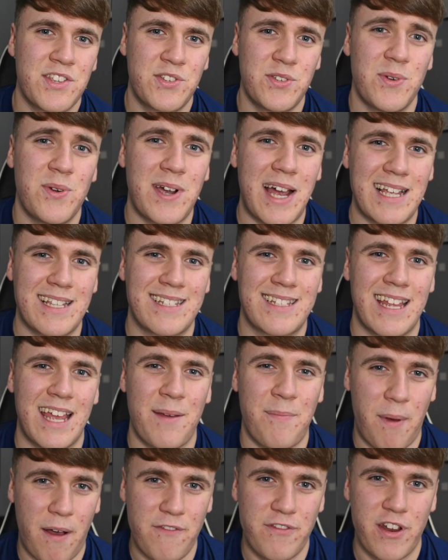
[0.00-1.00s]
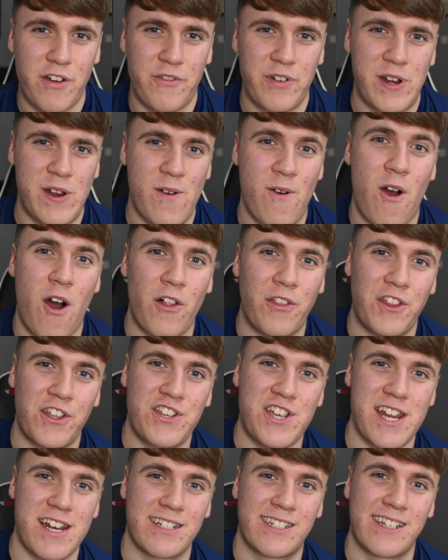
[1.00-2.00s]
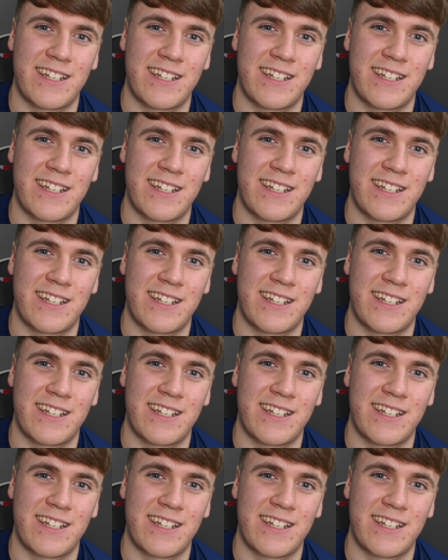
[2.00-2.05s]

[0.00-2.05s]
So guys, today back for another video on the channel.